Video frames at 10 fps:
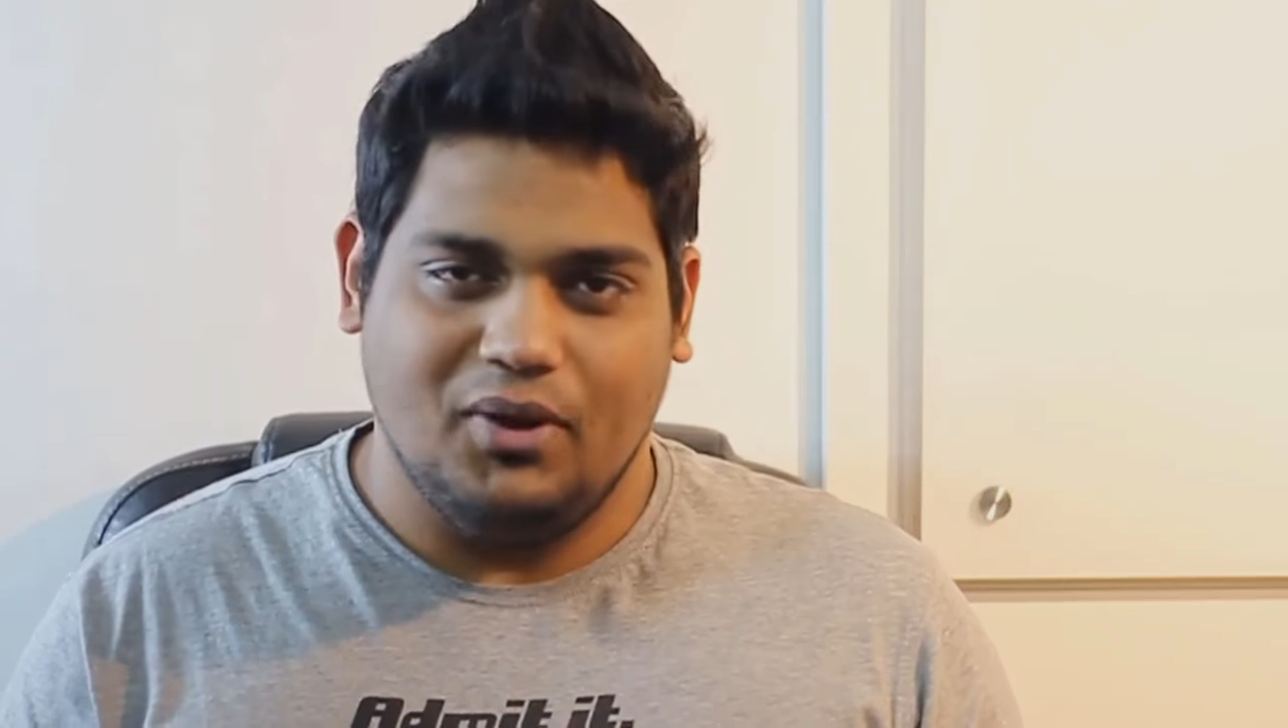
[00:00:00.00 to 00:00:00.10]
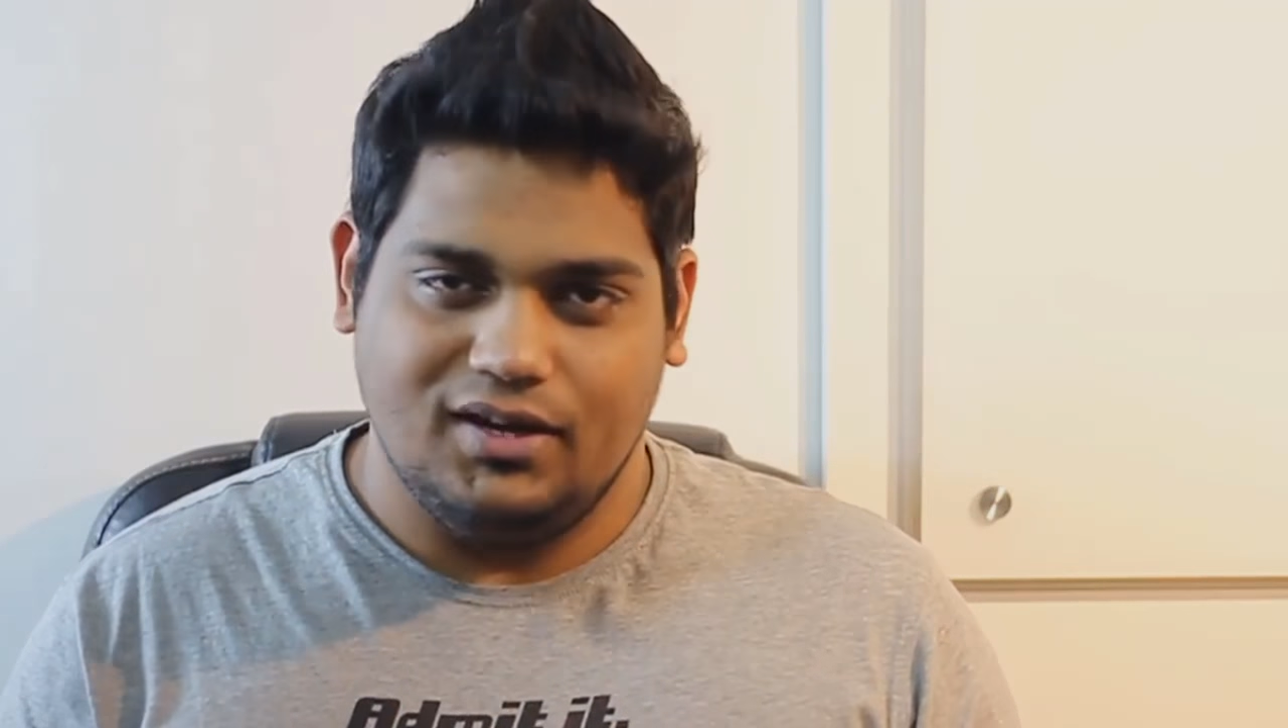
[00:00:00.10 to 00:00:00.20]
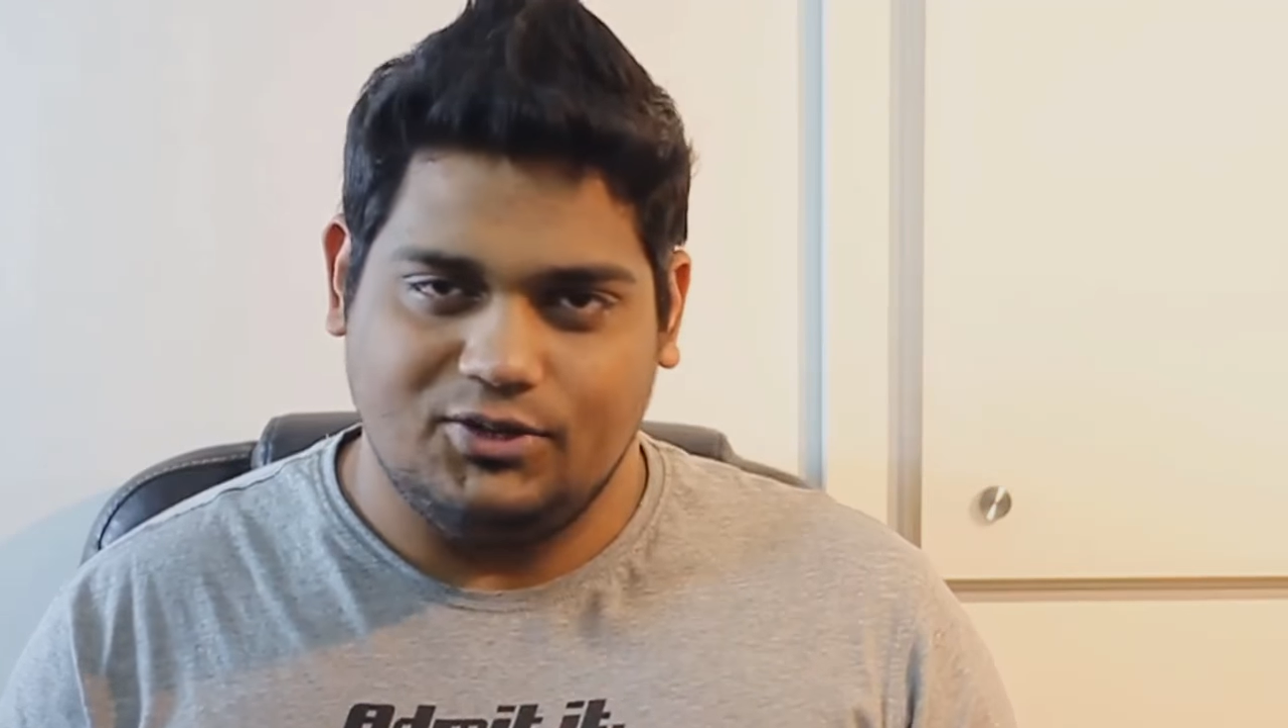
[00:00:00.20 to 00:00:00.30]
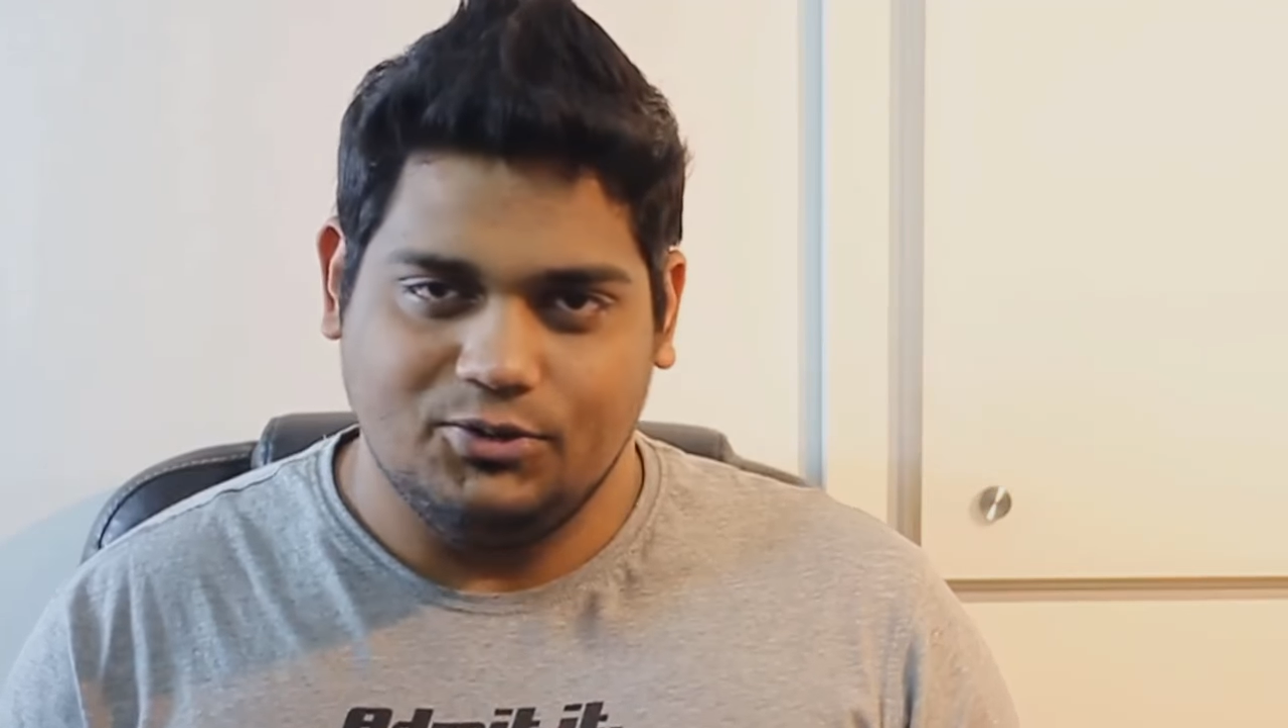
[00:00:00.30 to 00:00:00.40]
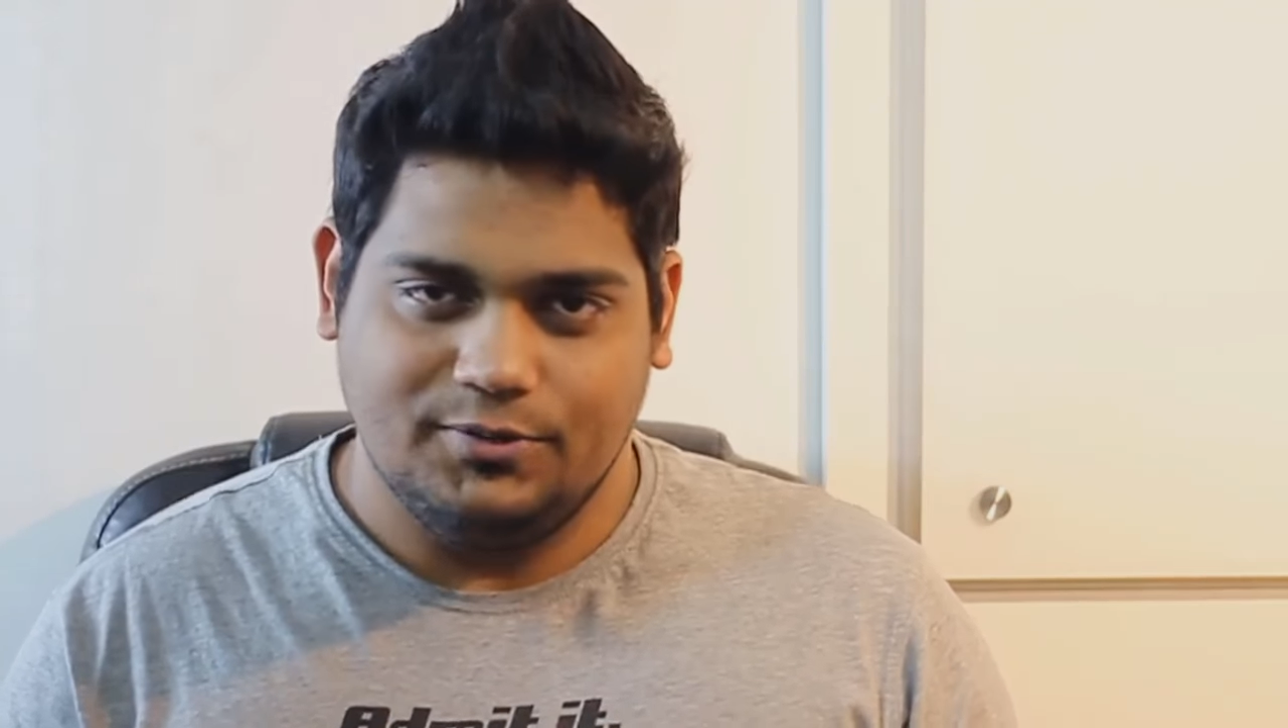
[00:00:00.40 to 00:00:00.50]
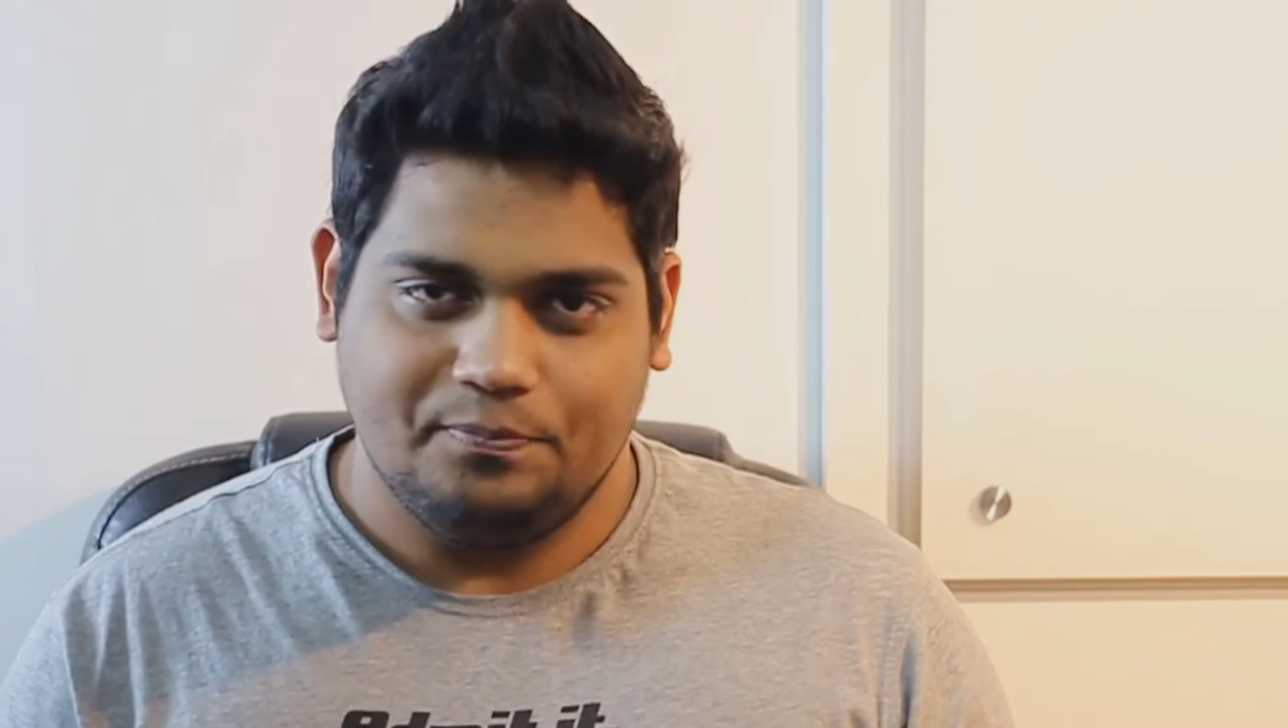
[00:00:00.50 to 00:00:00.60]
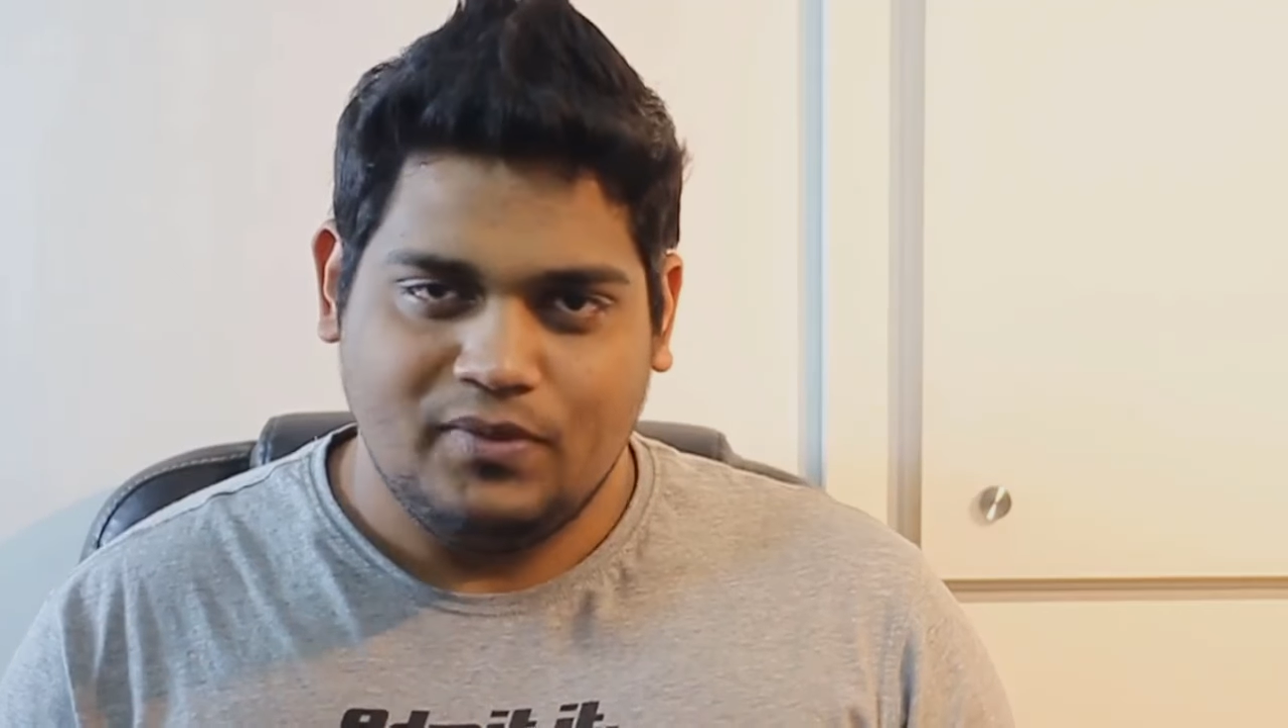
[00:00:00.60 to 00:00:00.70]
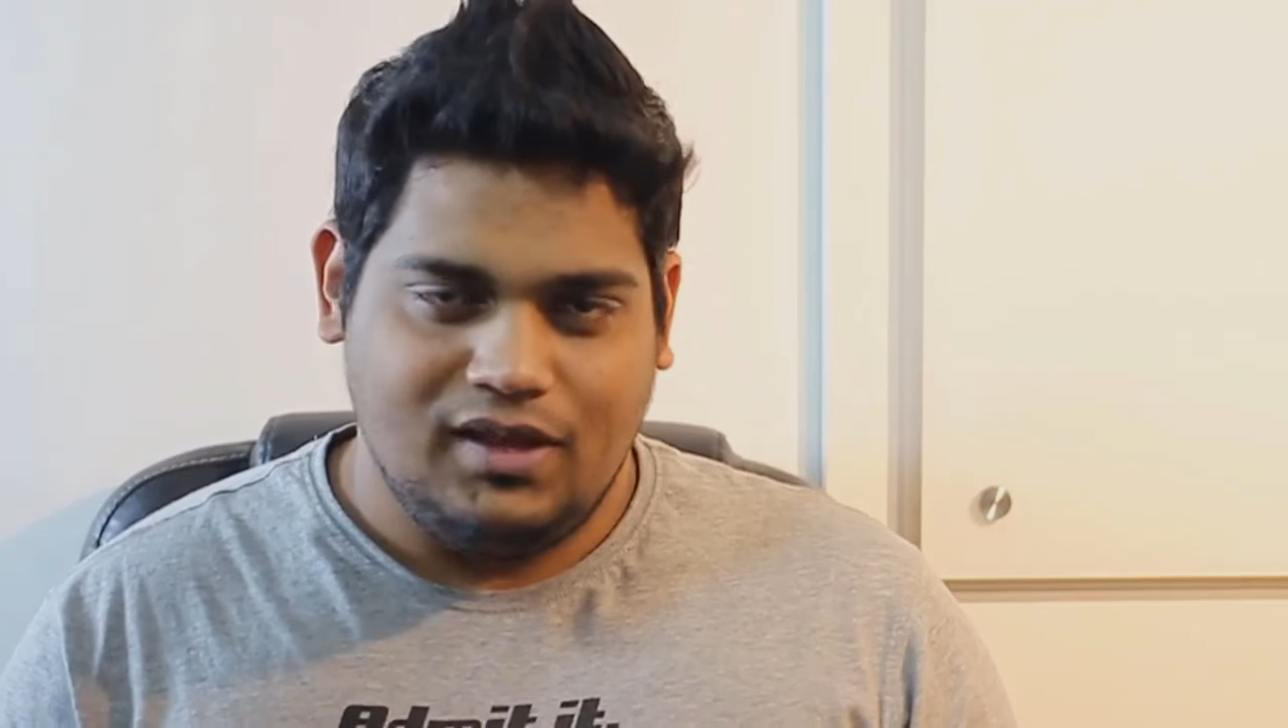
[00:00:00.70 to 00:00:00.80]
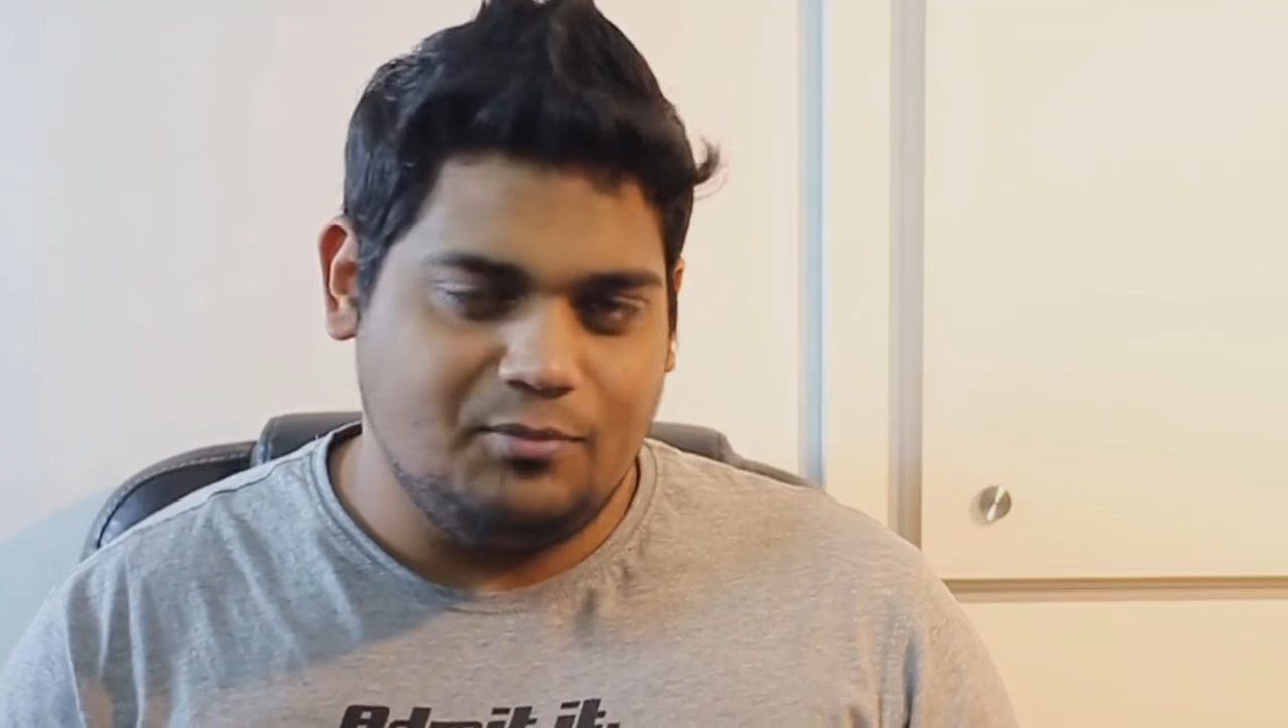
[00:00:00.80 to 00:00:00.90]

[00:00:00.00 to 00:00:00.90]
quite good.